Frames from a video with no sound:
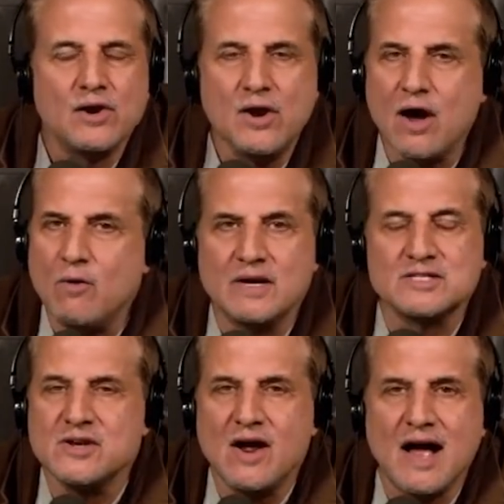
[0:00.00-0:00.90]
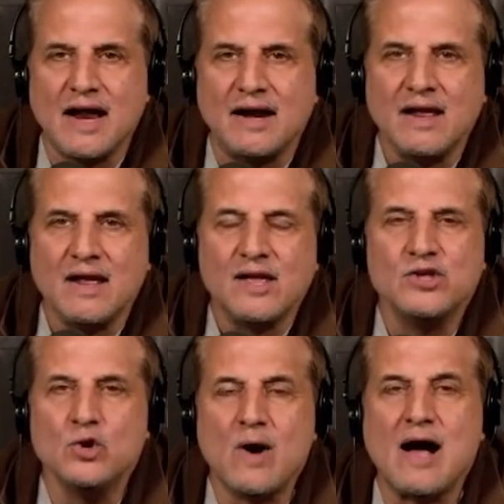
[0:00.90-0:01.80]
No, it is not.
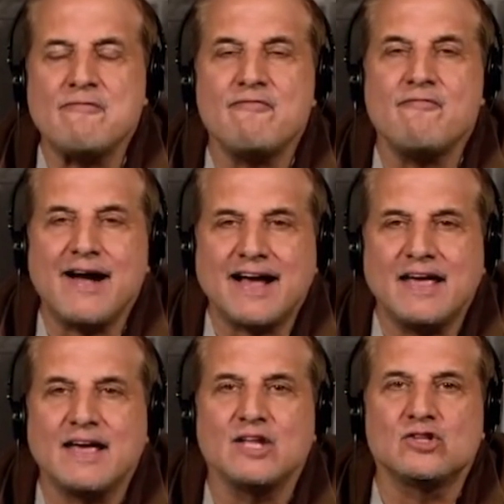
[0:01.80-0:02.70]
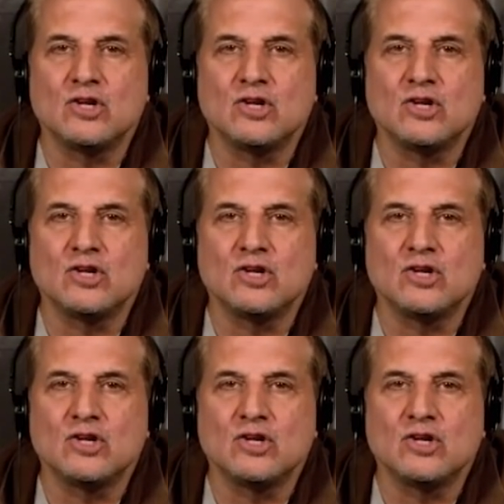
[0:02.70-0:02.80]
You are fucking